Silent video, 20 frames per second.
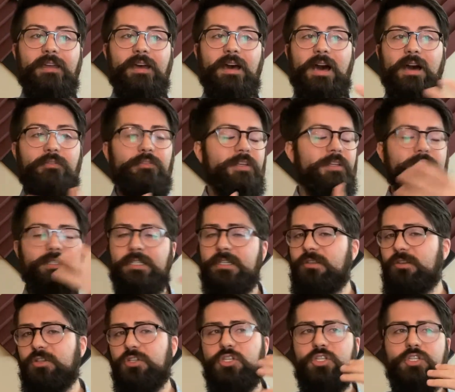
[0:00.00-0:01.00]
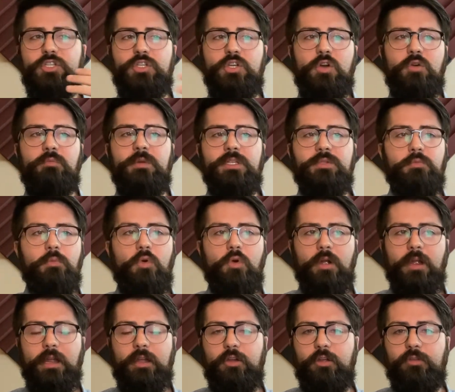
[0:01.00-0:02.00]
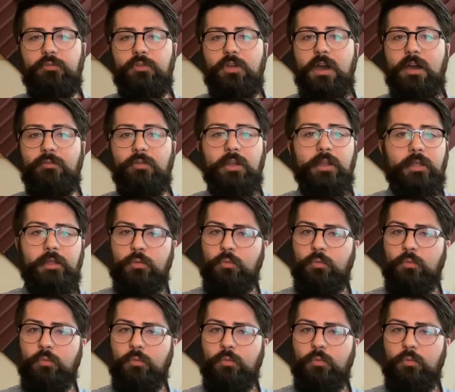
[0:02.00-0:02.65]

Obviously, there's so much more I could have covered.